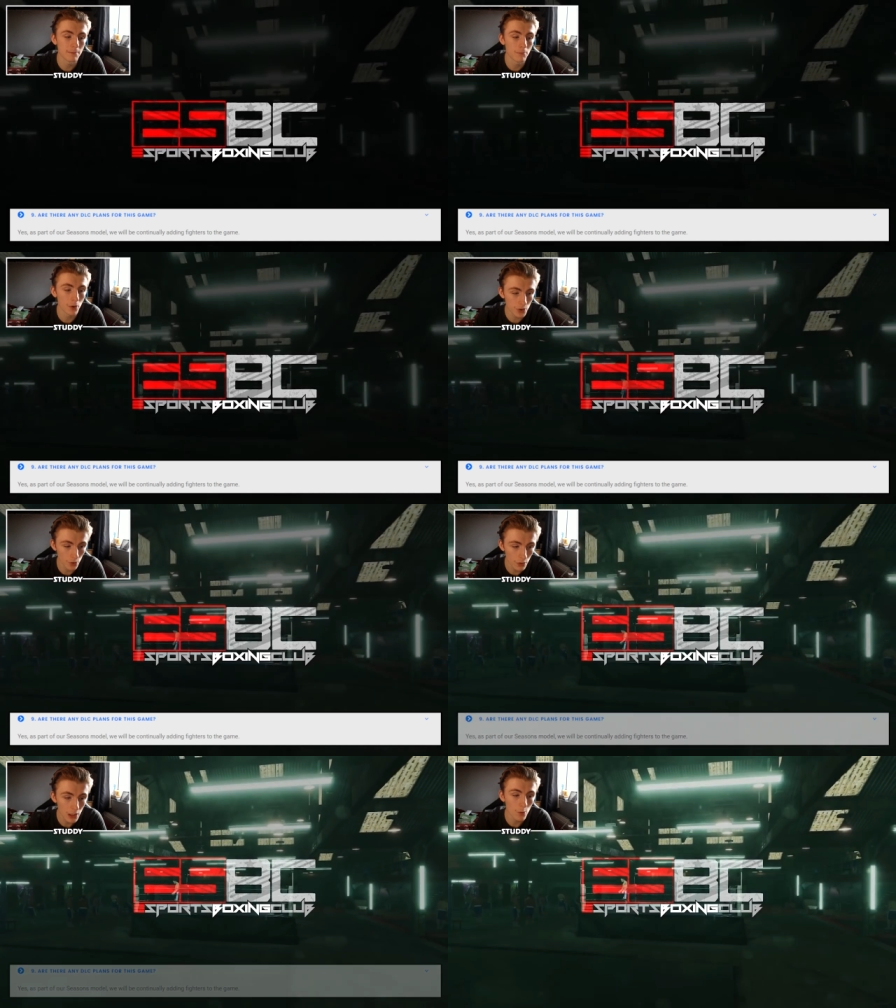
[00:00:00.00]

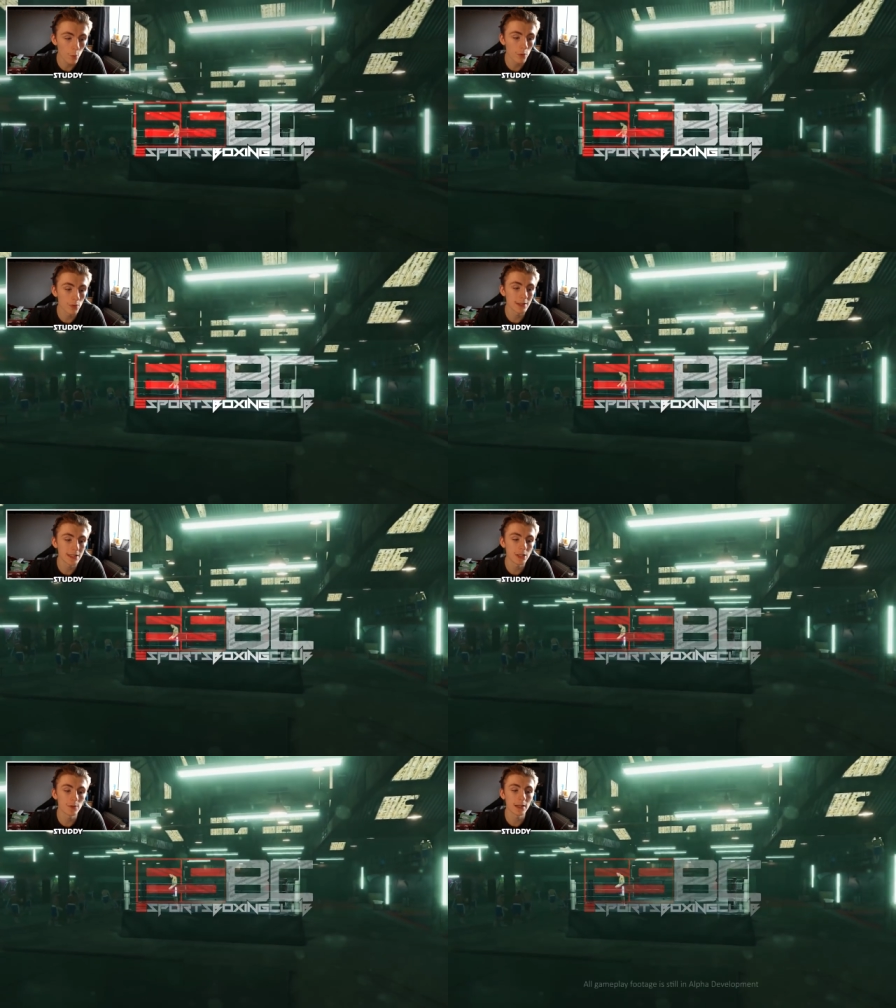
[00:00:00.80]
model, we will
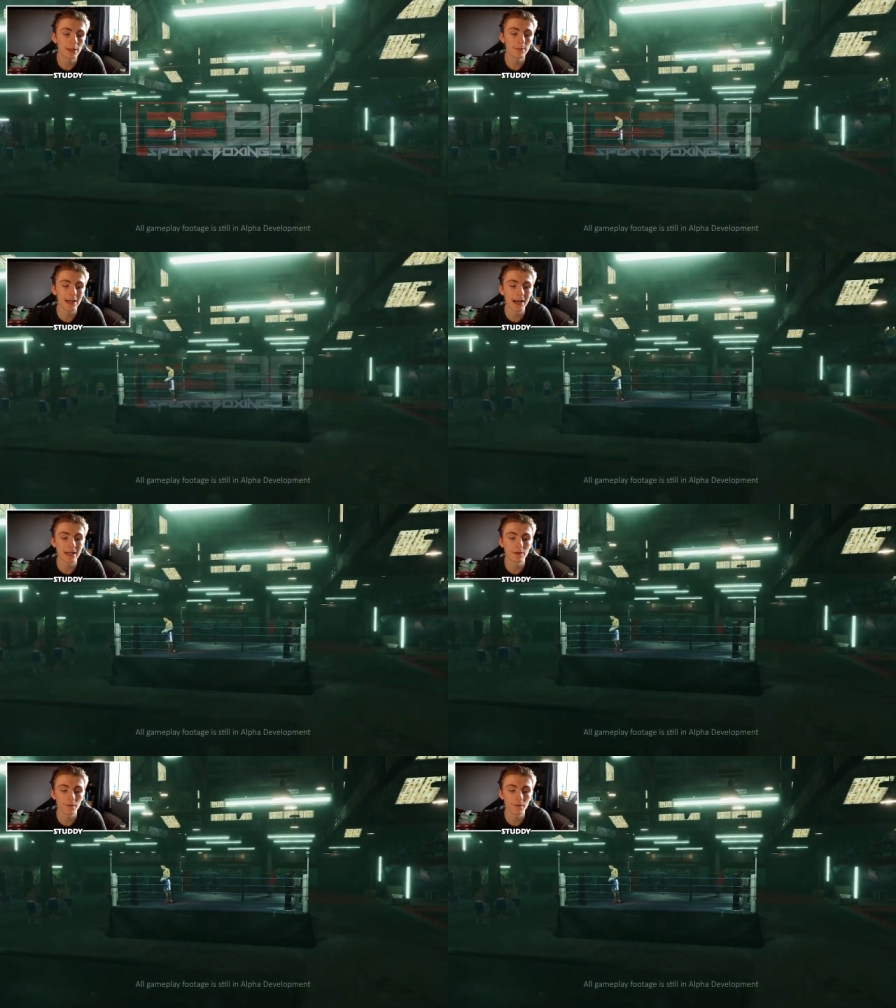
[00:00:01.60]
continually be adding